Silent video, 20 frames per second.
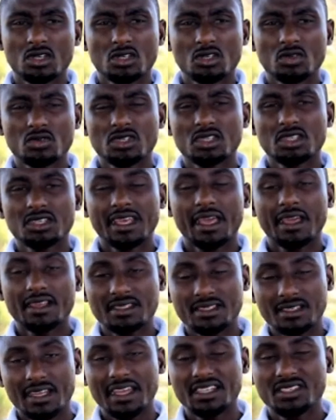you see the
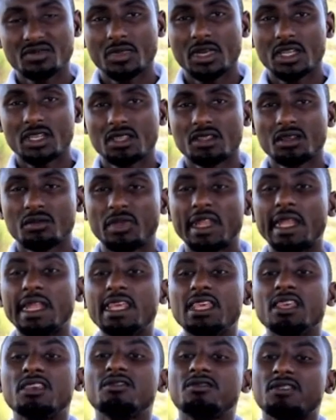excitement, the
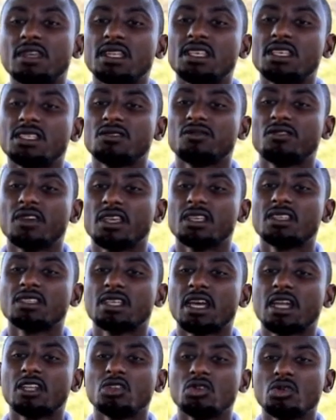belief in his face,
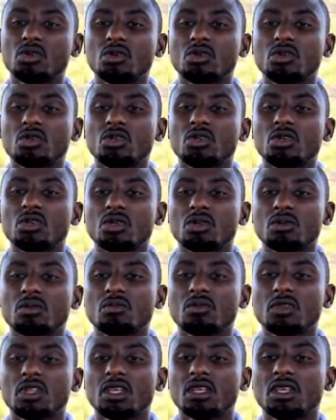and
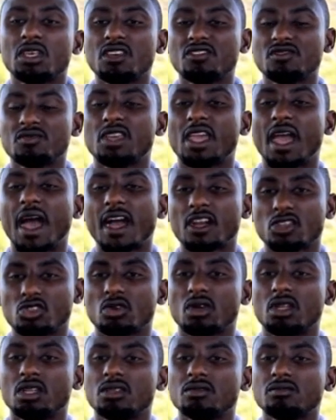it gives me
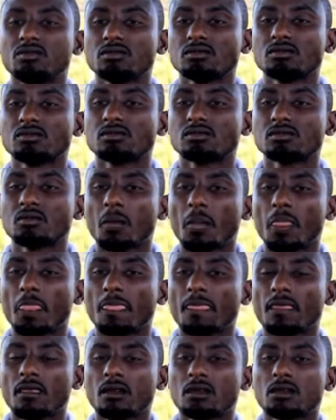actually
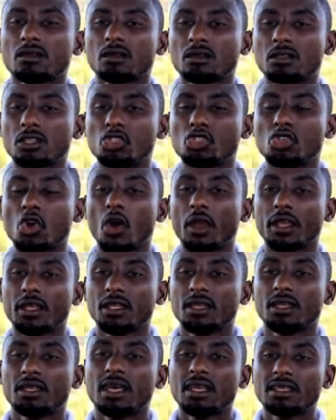the joy
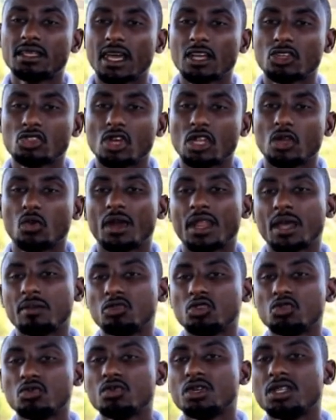that actually what
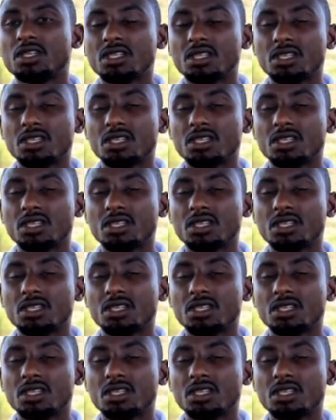I'm doing